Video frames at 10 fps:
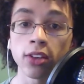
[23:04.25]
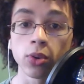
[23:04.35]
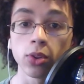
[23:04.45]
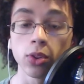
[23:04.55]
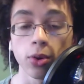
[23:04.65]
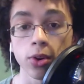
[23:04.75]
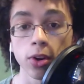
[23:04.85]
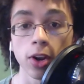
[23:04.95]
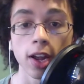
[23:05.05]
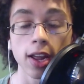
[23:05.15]

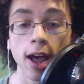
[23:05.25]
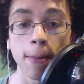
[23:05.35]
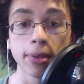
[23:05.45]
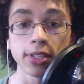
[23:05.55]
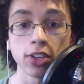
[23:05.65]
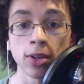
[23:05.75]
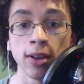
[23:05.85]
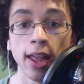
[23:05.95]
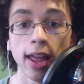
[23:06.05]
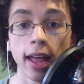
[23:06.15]
Lurker composition,
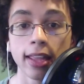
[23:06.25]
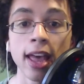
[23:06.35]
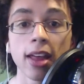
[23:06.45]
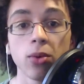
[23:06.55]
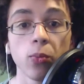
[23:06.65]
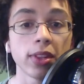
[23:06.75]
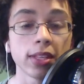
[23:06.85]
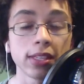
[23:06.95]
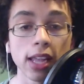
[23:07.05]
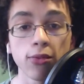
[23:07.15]
again, with the
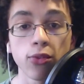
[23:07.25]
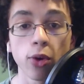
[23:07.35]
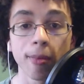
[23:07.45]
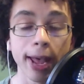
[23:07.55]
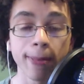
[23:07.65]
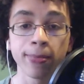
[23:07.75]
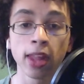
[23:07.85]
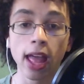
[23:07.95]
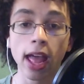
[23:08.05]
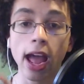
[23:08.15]
same format.
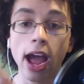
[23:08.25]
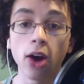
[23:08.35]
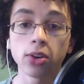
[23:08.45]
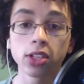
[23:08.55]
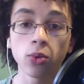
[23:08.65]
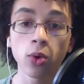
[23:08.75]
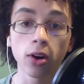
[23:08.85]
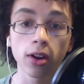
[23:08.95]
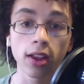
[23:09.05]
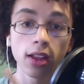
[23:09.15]
How does it
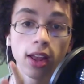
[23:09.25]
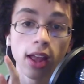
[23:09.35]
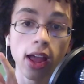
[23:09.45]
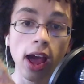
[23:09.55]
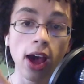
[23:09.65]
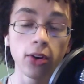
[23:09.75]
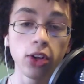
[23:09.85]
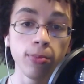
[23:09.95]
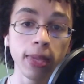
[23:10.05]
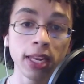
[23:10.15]
work? How do
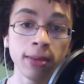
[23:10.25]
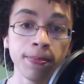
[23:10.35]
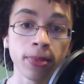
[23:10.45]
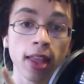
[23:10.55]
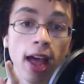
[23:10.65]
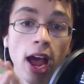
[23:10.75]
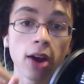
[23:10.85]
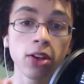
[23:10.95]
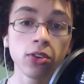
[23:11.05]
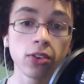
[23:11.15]
you beat it? How
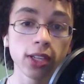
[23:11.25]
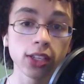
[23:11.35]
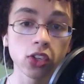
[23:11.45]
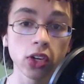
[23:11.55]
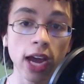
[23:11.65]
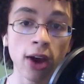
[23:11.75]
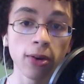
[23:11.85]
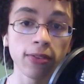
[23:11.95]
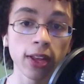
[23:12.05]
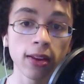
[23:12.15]
do you transition out
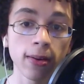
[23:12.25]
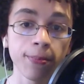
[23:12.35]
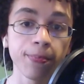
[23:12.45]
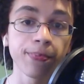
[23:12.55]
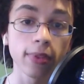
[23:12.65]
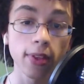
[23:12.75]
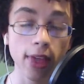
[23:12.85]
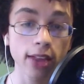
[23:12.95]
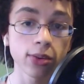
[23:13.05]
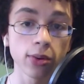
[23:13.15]
of it?
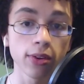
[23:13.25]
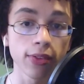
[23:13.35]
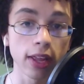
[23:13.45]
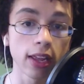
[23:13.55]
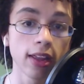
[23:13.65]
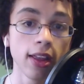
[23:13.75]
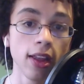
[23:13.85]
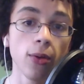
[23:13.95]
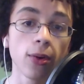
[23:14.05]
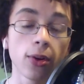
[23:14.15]
That sort of thing.
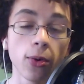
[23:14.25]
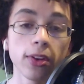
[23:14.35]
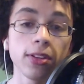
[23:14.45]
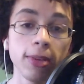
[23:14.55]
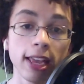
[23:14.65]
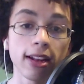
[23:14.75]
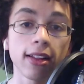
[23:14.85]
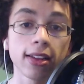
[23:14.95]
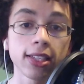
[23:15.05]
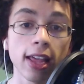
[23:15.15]
We're going to be
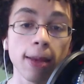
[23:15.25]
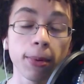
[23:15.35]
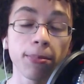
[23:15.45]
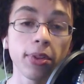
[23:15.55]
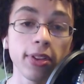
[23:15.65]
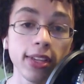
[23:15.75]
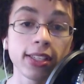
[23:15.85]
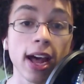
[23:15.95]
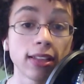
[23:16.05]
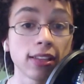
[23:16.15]
analyzing that, but please
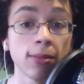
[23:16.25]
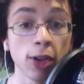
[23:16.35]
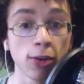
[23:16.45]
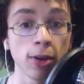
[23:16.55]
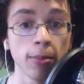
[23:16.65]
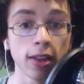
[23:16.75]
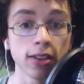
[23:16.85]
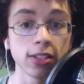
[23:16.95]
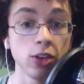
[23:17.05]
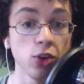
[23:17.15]
God, send me your
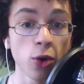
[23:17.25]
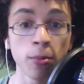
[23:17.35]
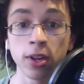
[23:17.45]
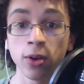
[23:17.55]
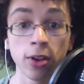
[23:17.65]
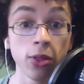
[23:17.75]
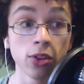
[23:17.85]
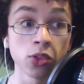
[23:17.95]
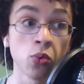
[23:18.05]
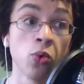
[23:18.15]
replays. Nobody in
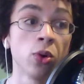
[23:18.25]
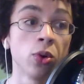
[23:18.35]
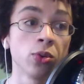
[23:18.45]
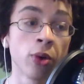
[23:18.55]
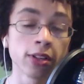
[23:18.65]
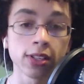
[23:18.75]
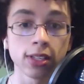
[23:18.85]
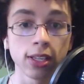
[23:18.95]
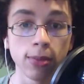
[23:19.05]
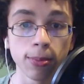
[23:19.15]
this world wants to
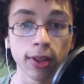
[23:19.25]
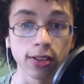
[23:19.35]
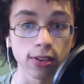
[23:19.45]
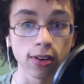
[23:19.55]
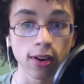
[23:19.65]
see me play Zerg.